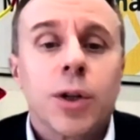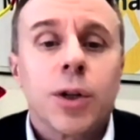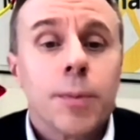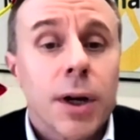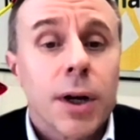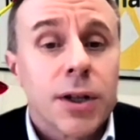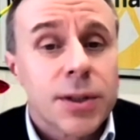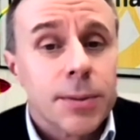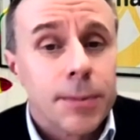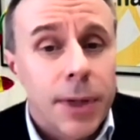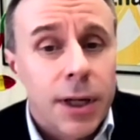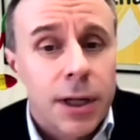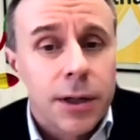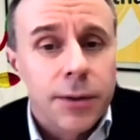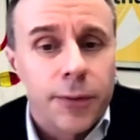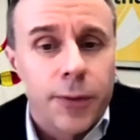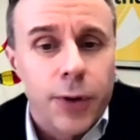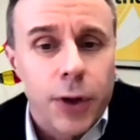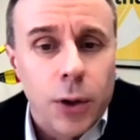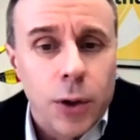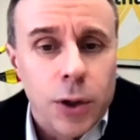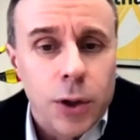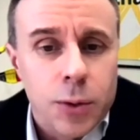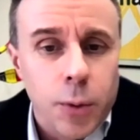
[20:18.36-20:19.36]
which mustn't be
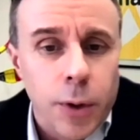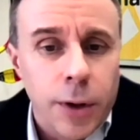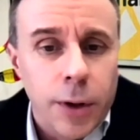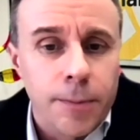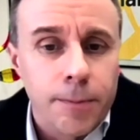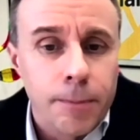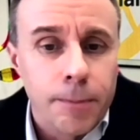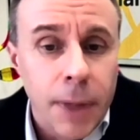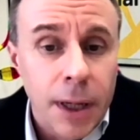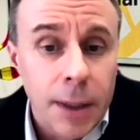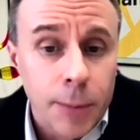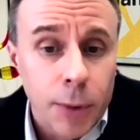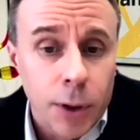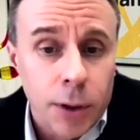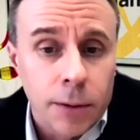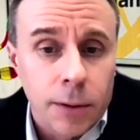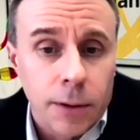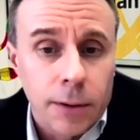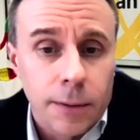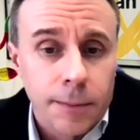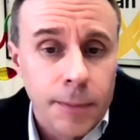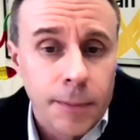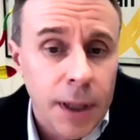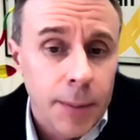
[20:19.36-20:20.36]
confused with
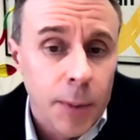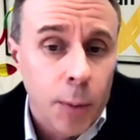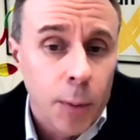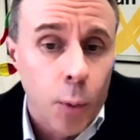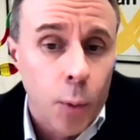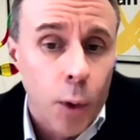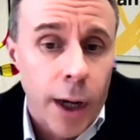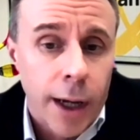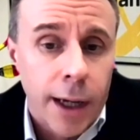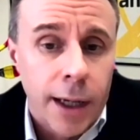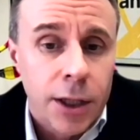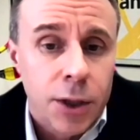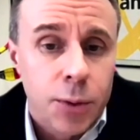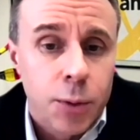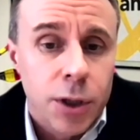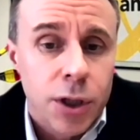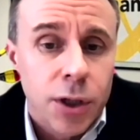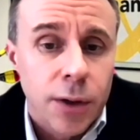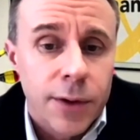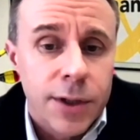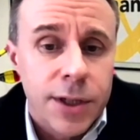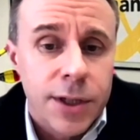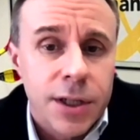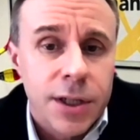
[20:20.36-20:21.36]
minimum wage,
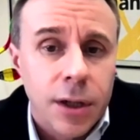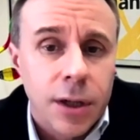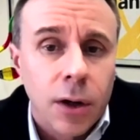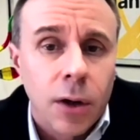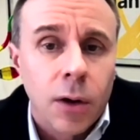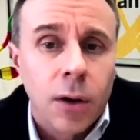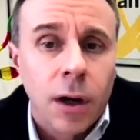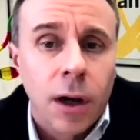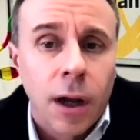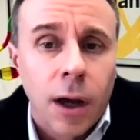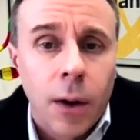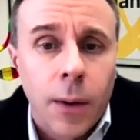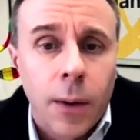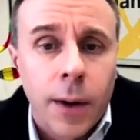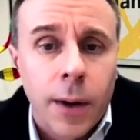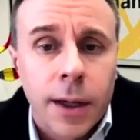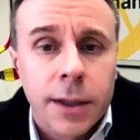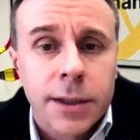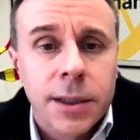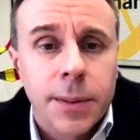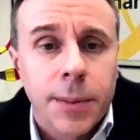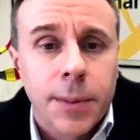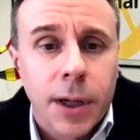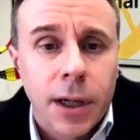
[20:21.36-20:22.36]
which obviously is a lot
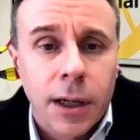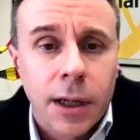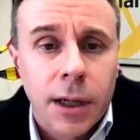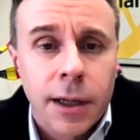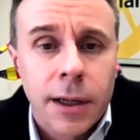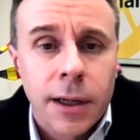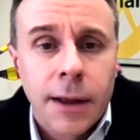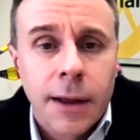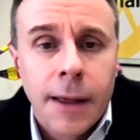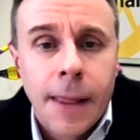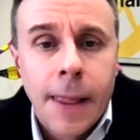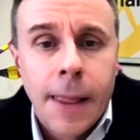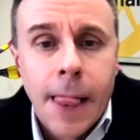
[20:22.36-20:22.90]
lower typically.